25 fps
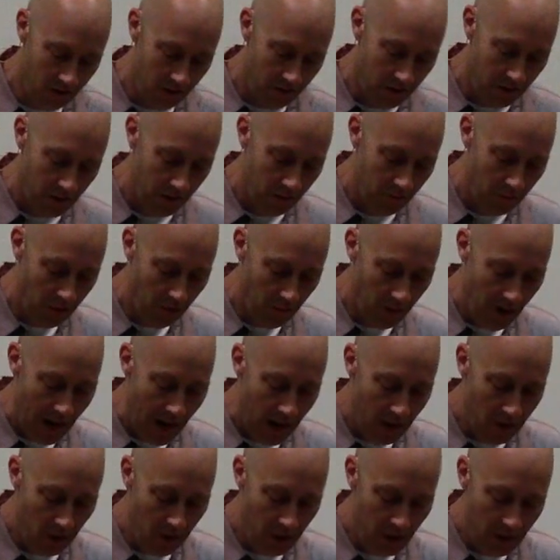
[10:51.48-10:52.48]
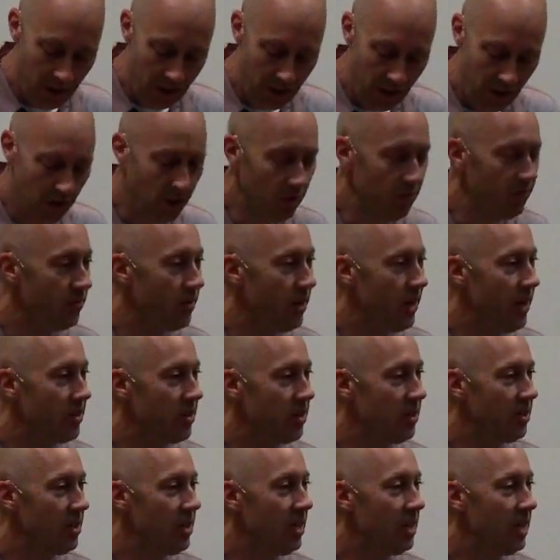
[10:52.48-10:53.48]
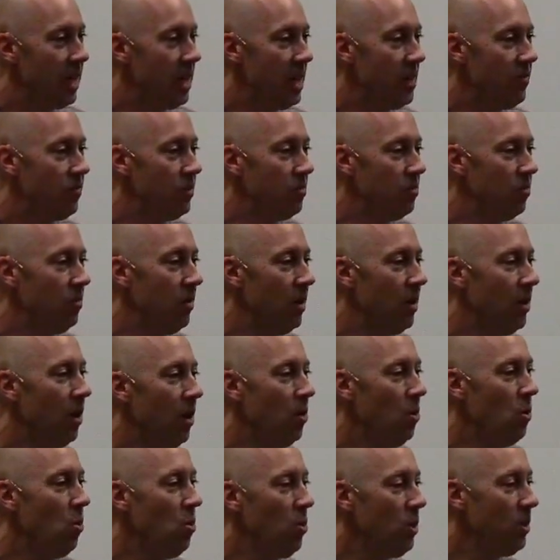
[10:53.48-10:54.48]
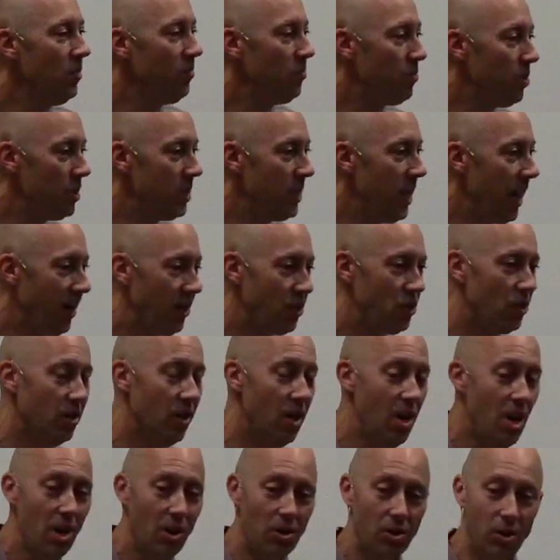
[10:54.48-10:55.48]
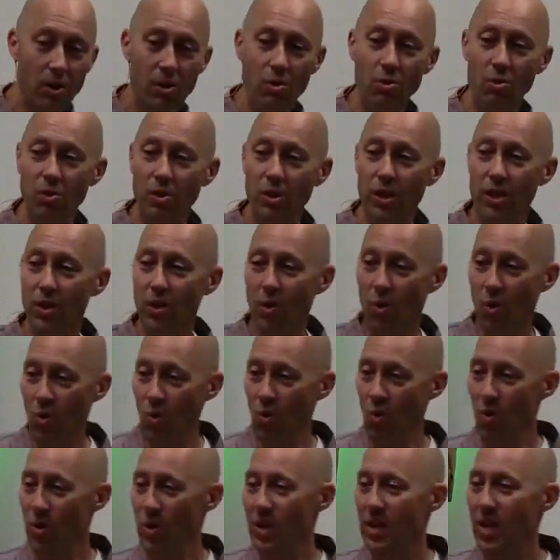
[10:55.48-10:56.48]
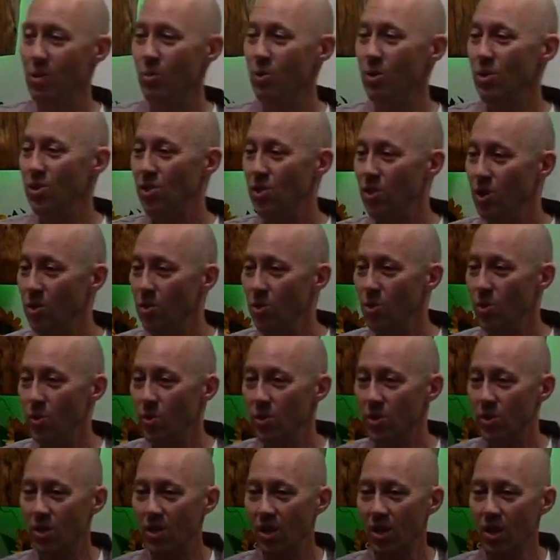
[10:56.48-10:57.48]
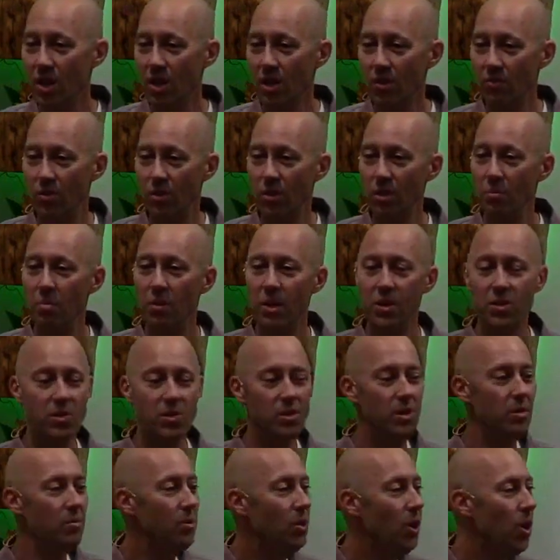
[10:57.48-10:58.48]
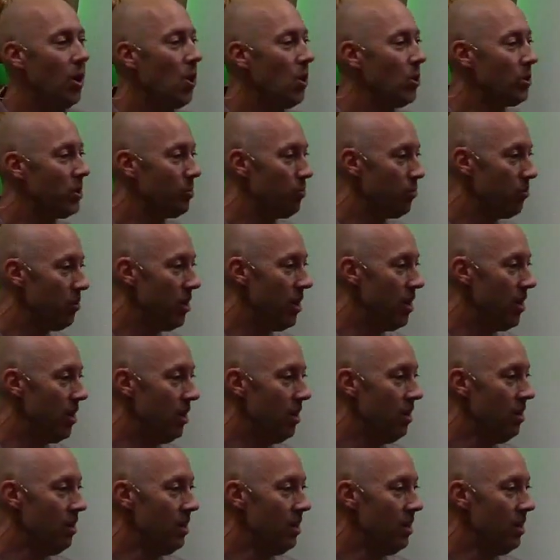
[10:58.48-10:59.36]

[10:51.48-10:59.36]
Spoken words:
But rather than kill Francis, he gave him a horn of protection, literally a horn that was used for the Muslim call to prayer.